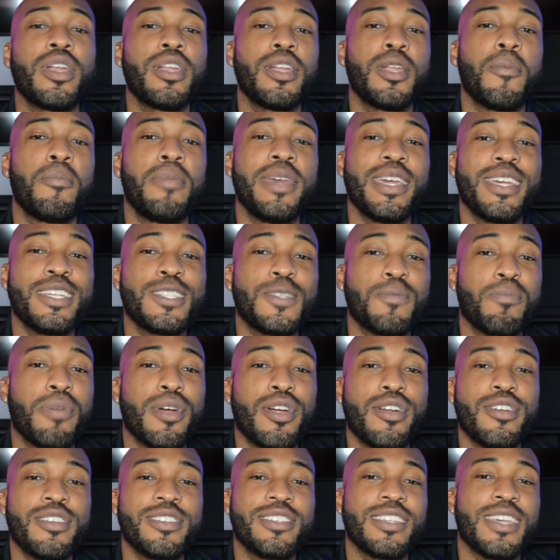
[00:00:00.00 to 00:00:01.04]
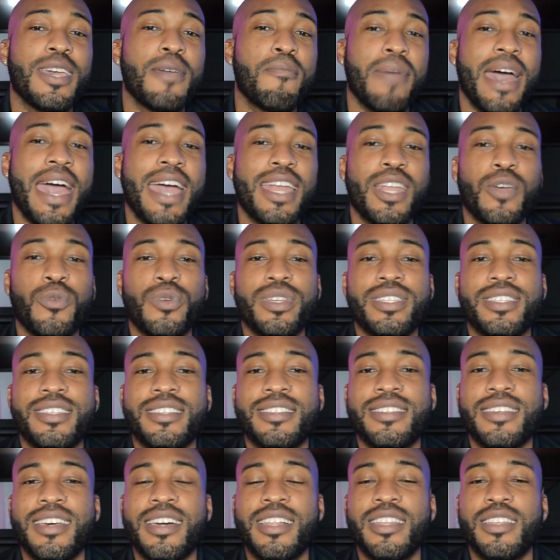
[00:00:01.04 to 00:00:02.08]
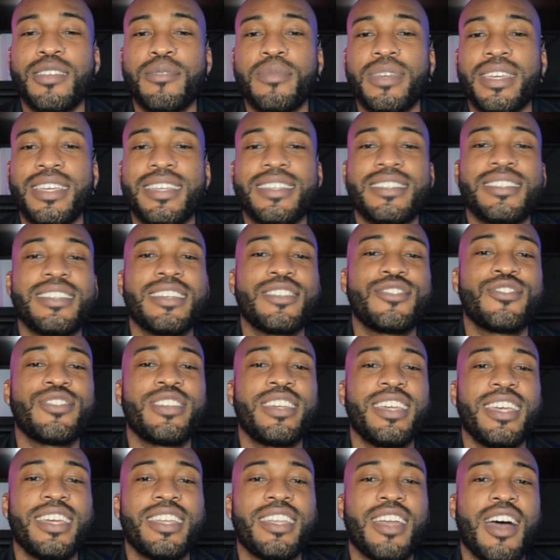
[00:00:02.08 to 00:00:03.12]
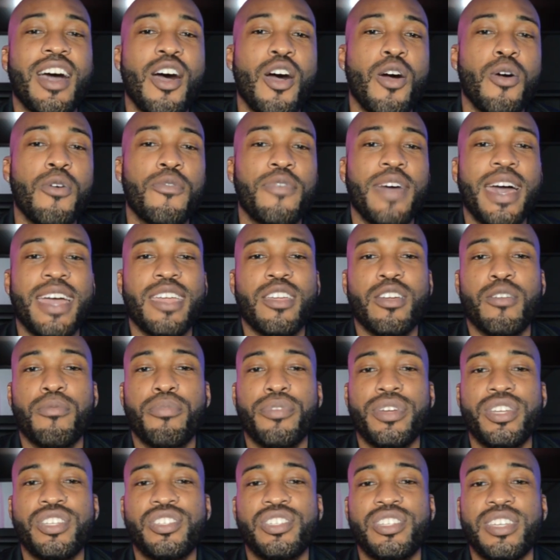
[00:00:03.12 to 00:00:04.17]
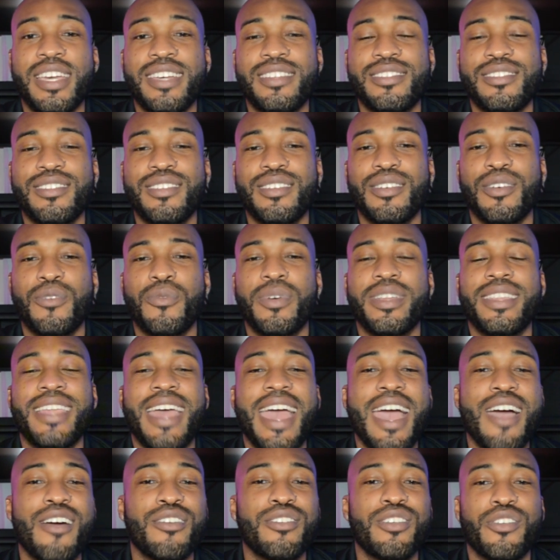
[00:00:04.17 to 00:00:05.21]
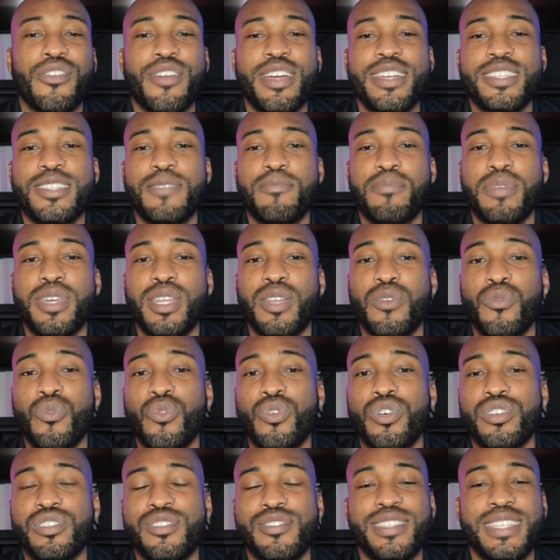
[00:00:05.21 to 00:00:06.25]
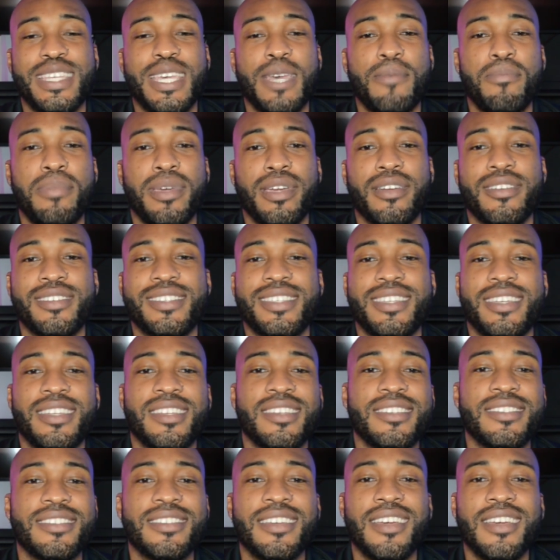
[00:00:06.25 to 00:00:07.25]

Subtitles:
of the biggest perks in buying in Winston-Salem is that you're getting a home value appreciation without the crazy bidding wars you see in bigger cities.